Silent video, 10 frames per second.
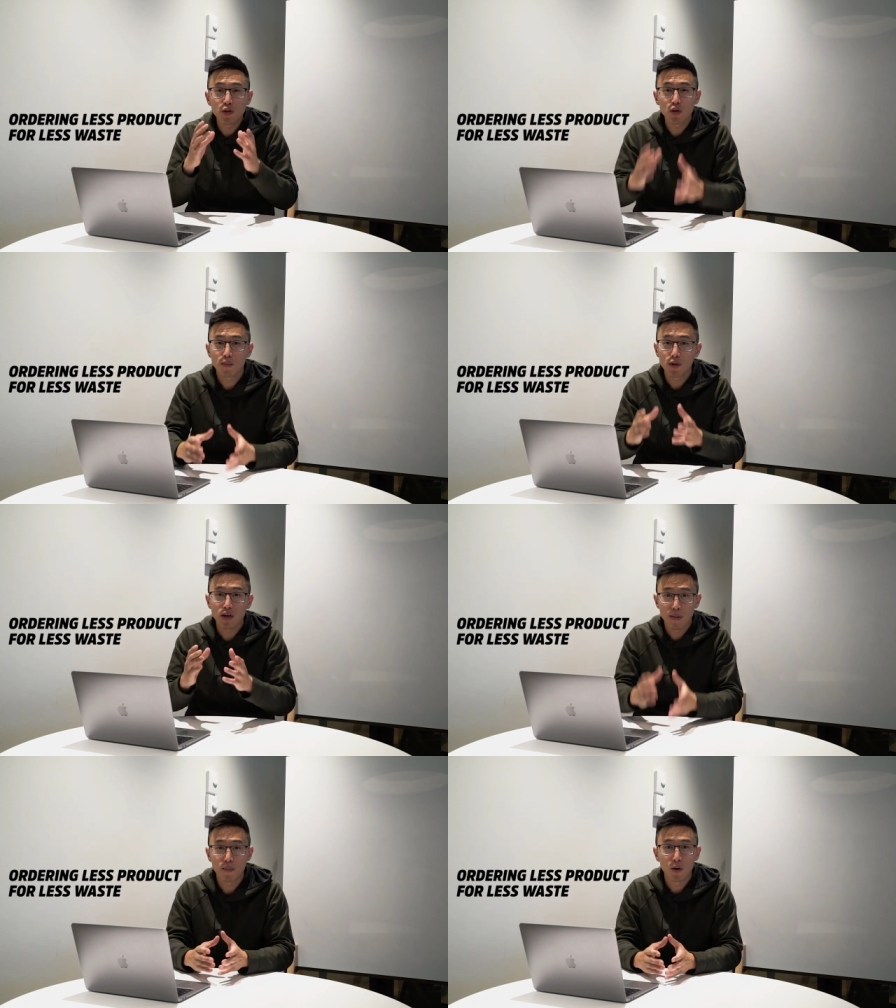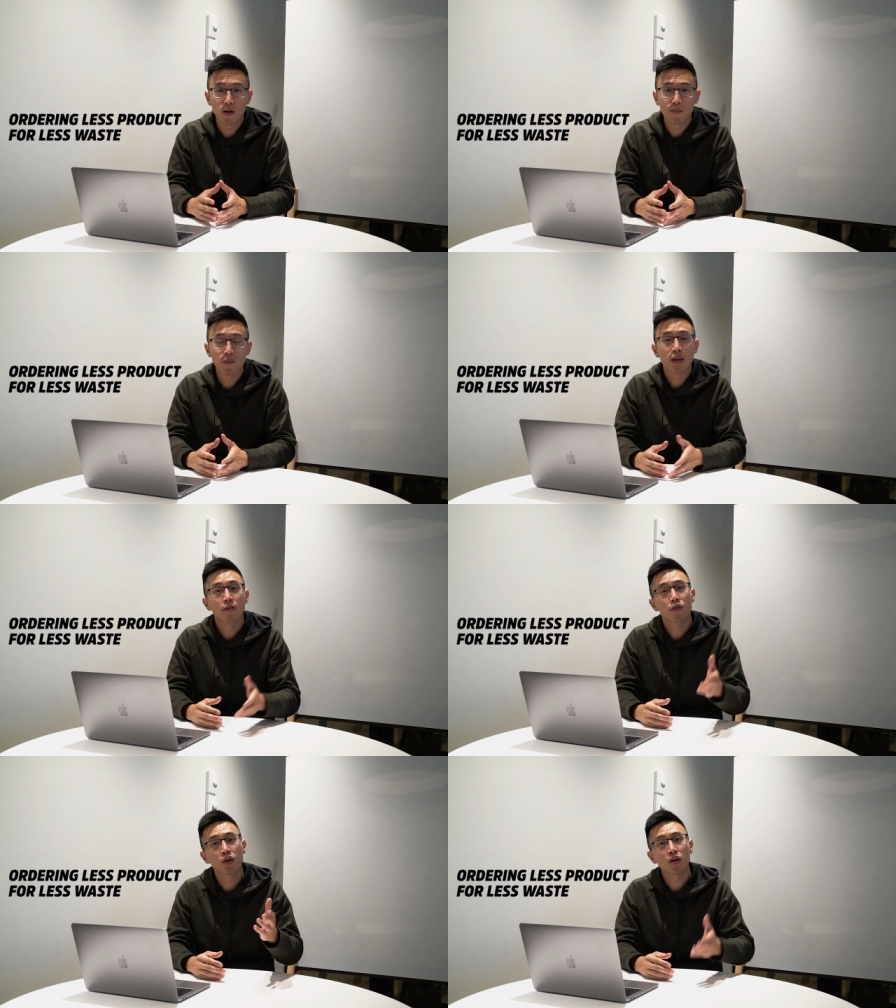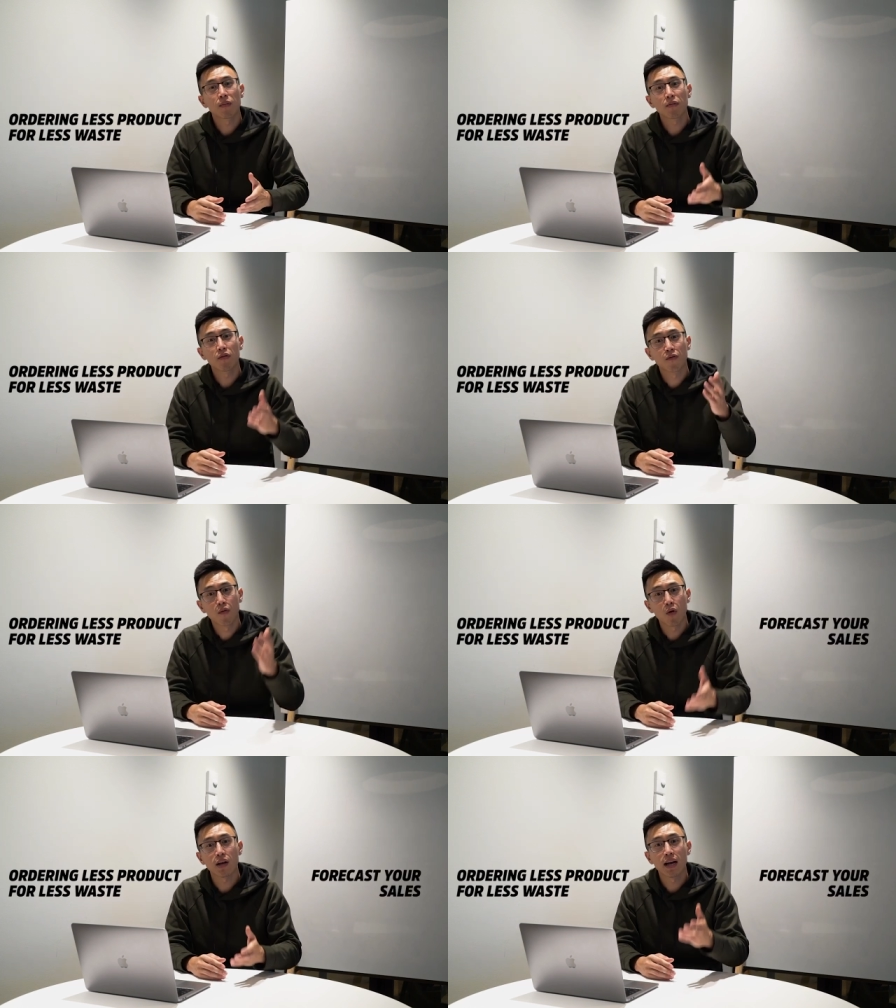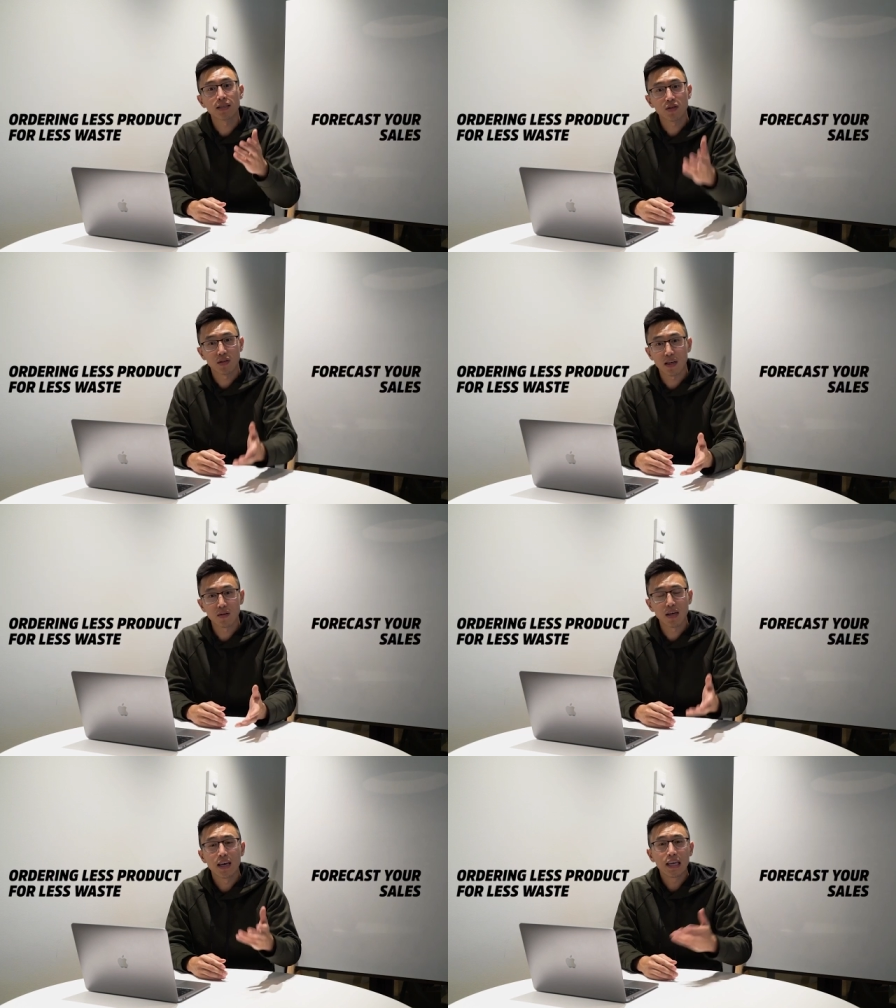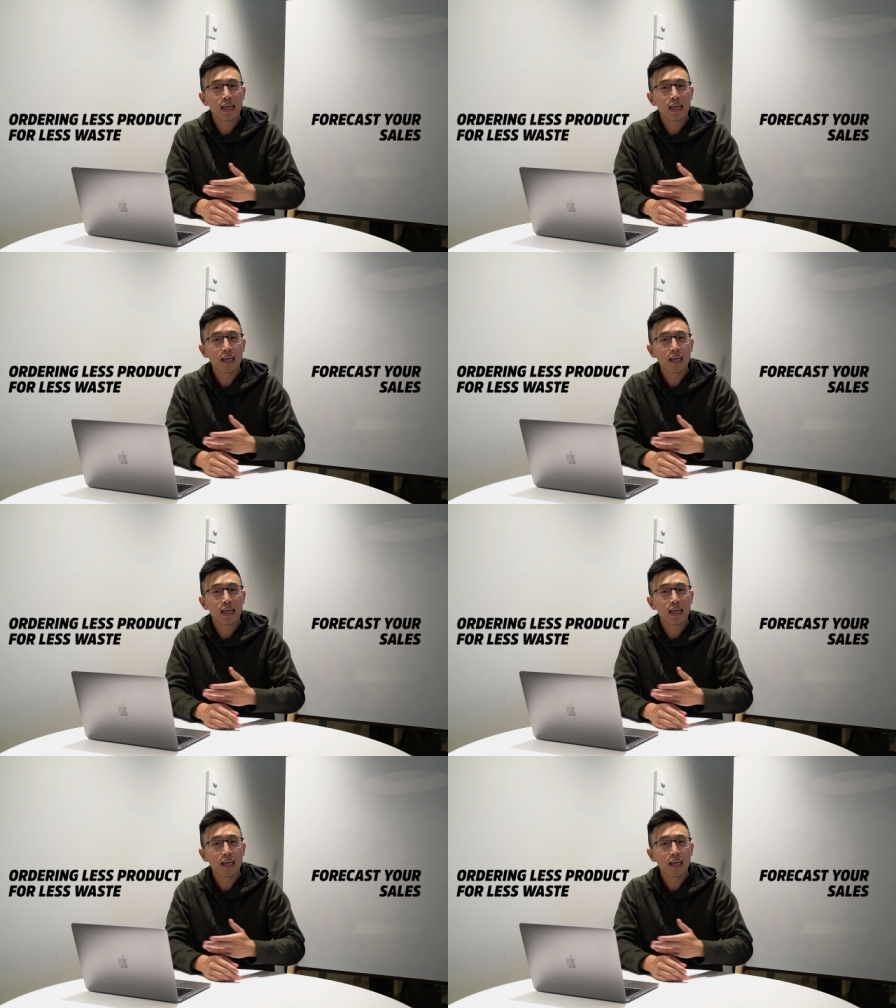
super important for you to be able to forecast your sales.